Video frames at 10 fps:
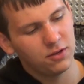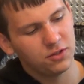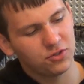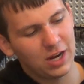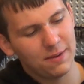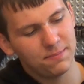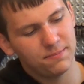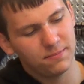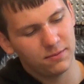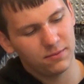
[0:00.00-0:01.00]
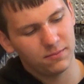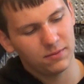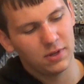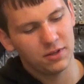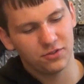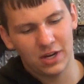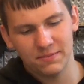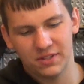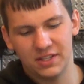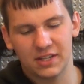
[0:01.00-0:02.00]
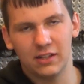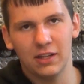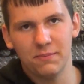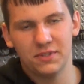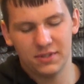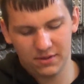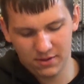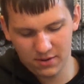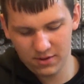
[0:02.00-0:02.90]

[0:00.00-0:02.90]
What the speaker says: straps, these clips